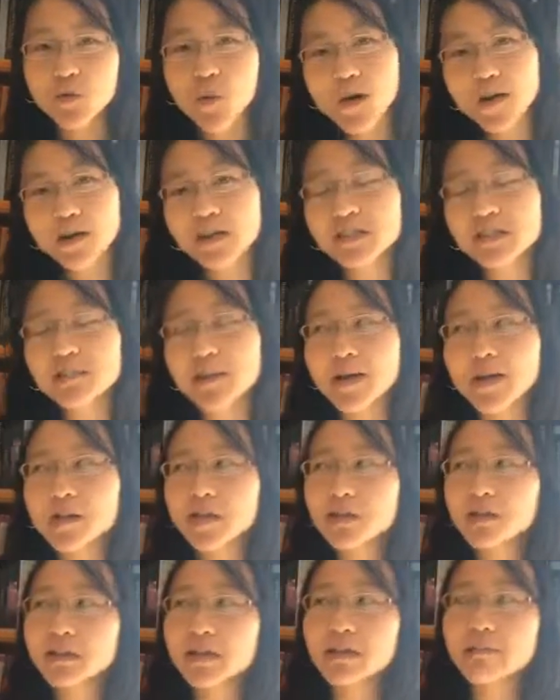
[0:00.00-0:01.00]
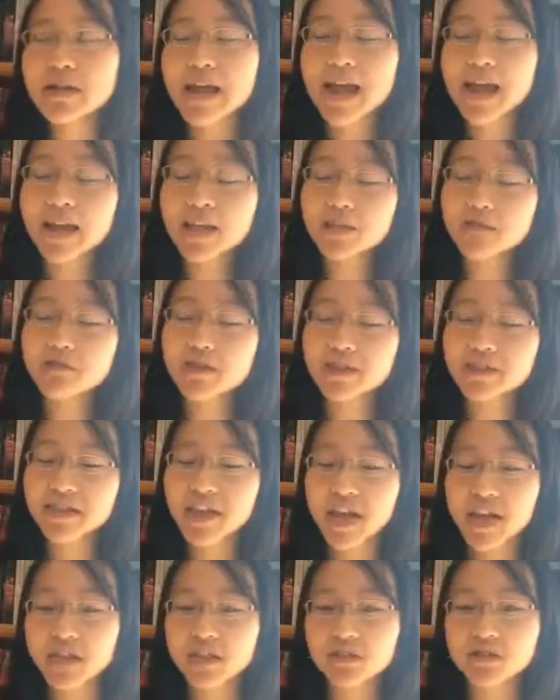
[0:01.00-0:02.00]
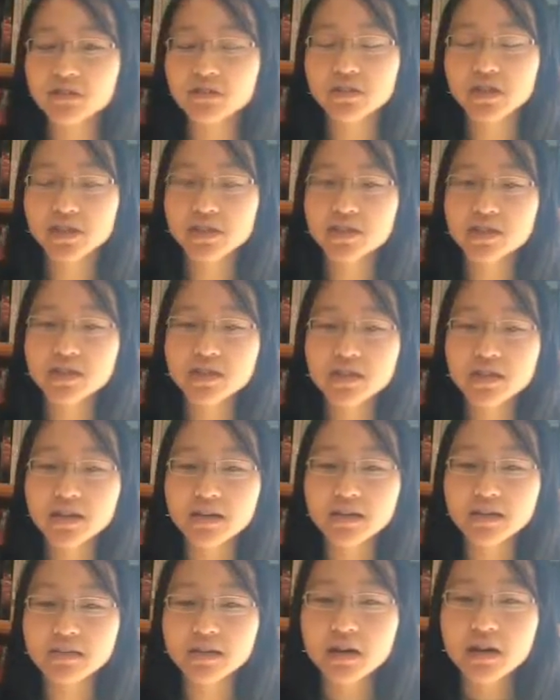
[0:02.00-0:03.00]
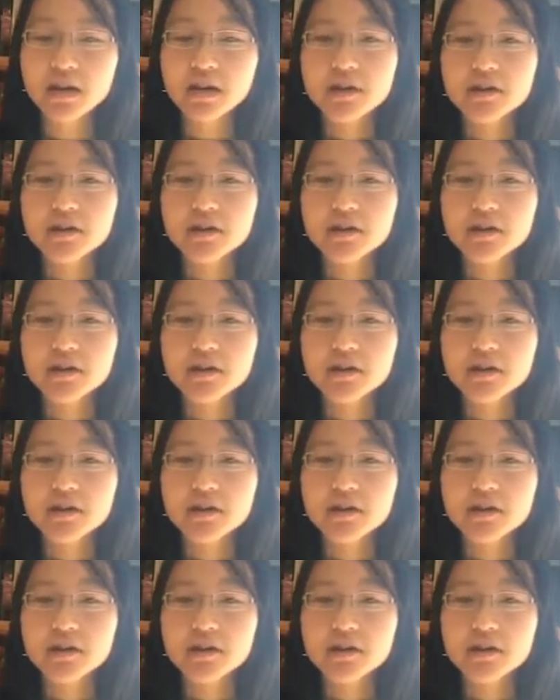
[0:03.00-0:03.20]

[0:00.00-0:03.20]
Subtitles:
Well, it's about a girl named Anna who has cancer like she does,